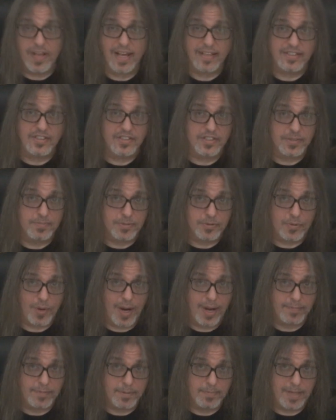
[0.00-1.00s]
you like to
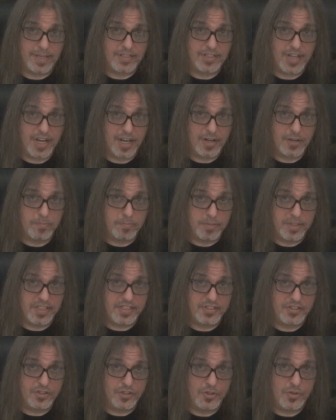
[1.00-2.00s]
subscribe to my channel,
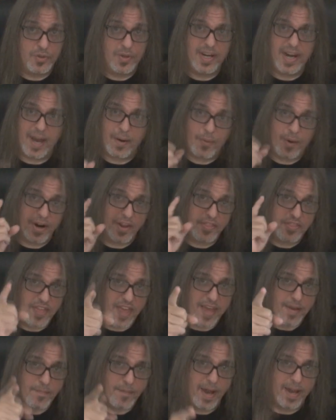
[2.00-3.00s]
please do. And I want to
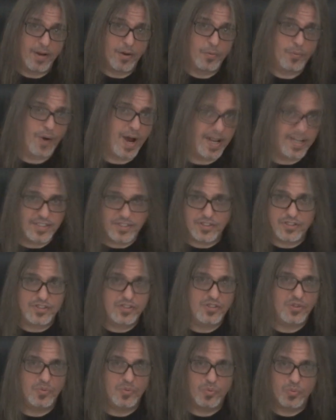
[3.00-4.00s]
thank Michael
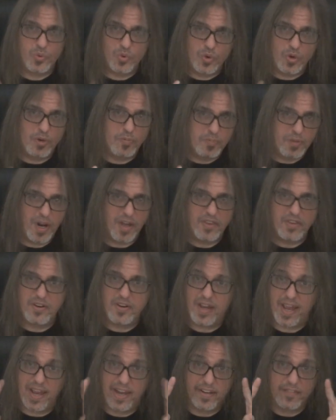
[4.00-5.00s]
Rogers, you rule
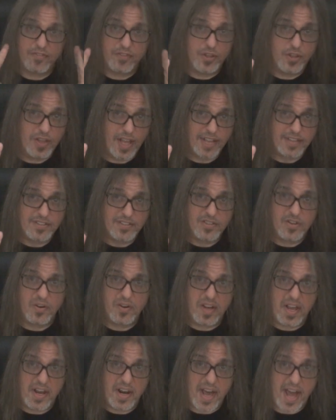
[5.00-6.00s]
brother. And if you'd like to
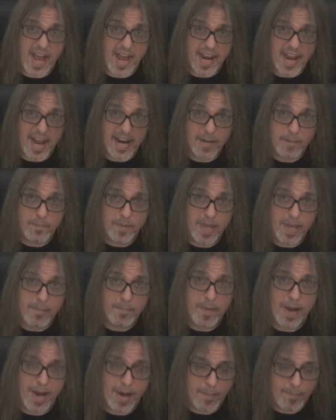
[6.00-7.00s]
donate, I got a
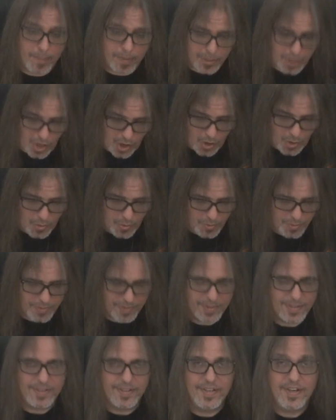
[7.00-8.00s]
PayPal below.
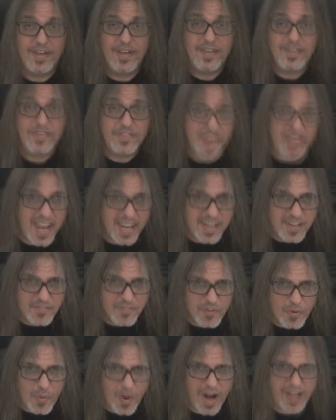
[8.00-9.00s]
Thank you
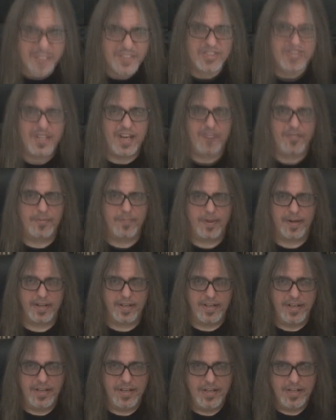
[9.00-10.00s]
for watching,
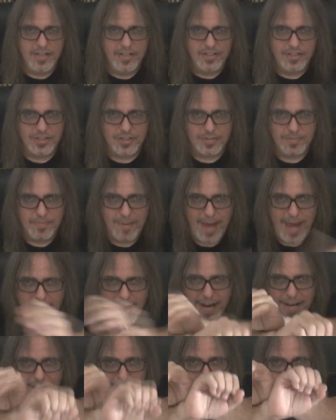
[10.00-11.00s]
everybody.
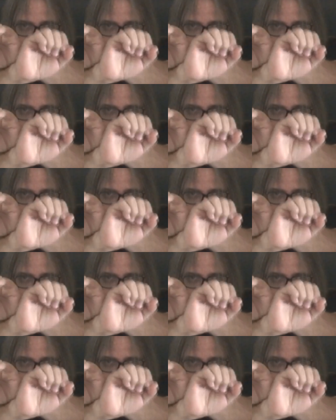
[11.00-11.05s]
Schmack